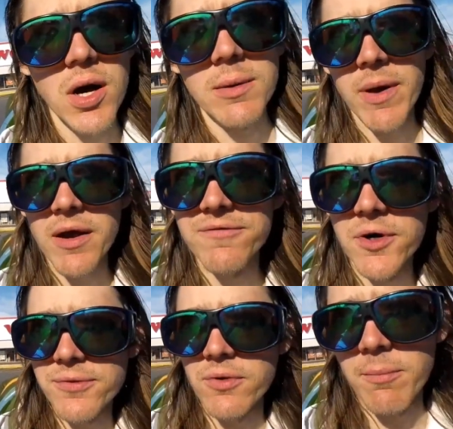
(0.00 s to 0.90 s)
Walking
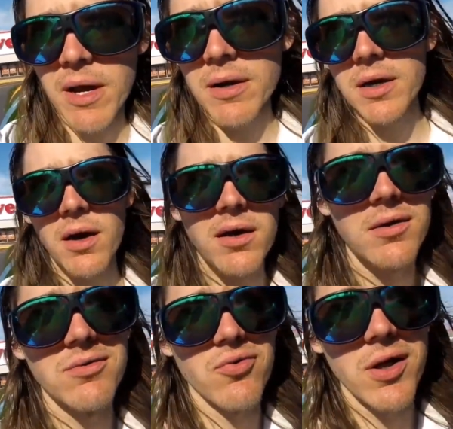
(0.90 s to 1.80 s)
barefoot through America,
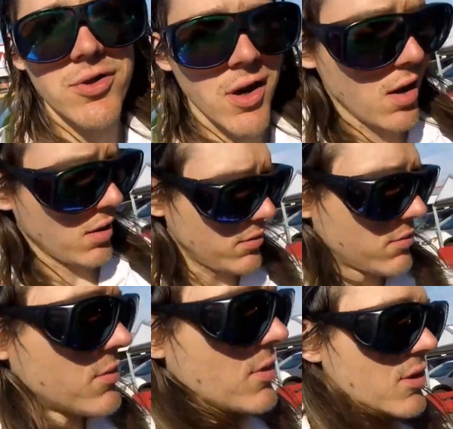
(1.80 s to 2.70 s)
eating red chard.
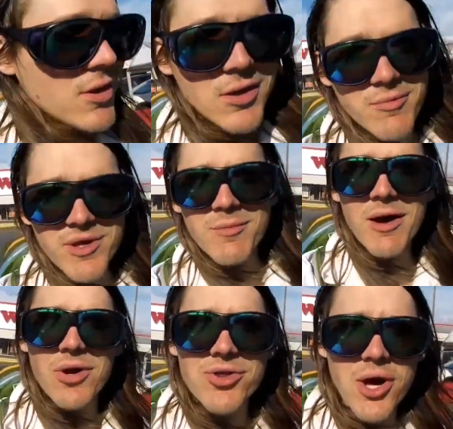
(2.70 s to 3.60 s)
Me and
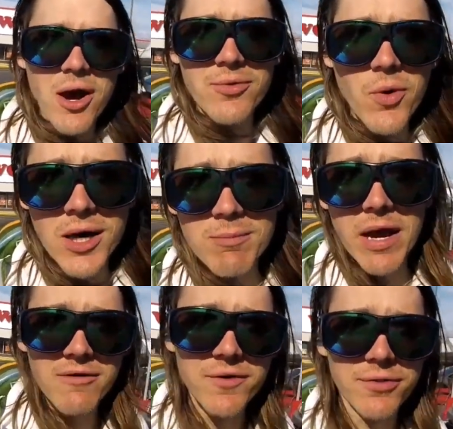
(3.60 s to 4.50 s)
my red chard walking
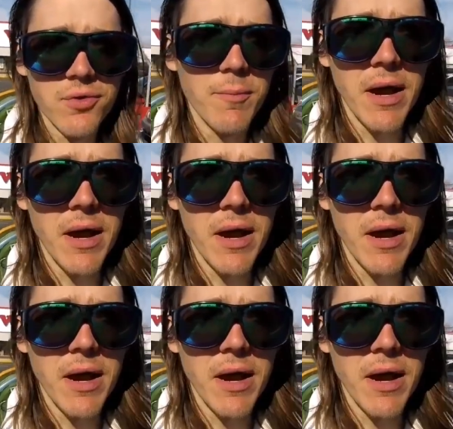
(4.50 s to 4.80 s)
barefoot through